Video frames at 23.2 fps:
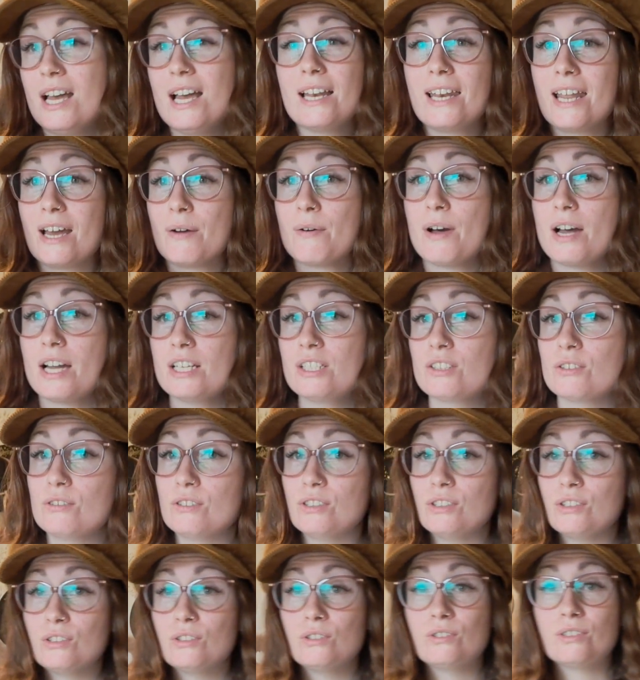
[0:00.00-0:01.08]
Now, I
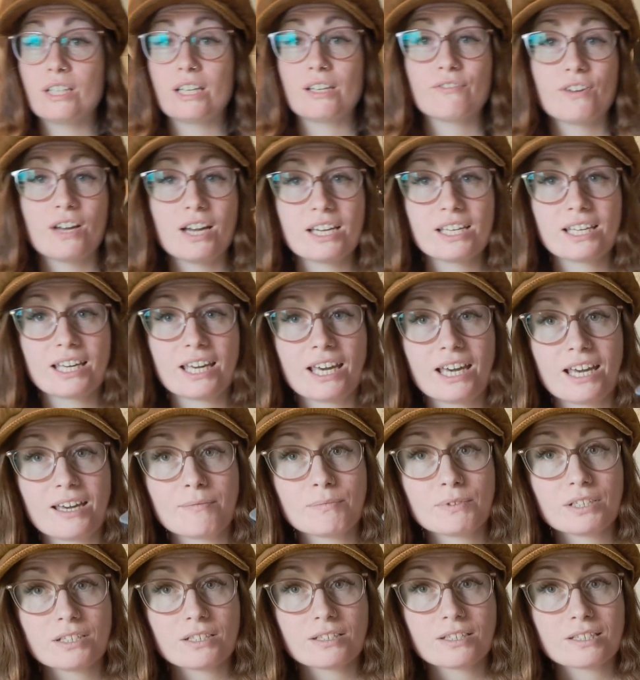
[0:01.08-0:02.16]
don't know if I
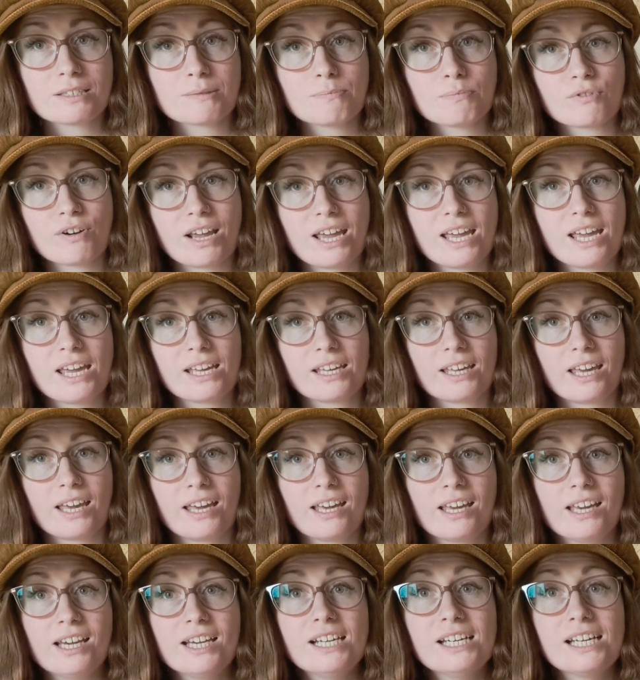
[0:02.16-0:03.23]
kept spraying
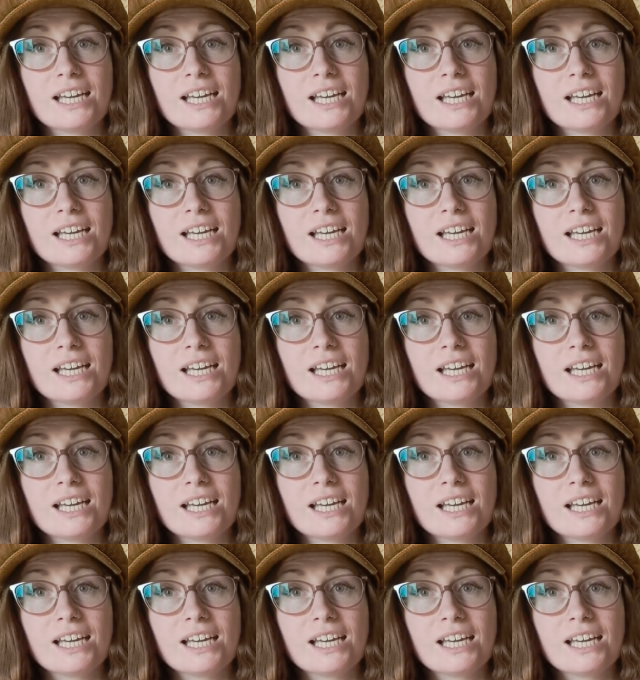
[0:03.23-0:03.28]
it,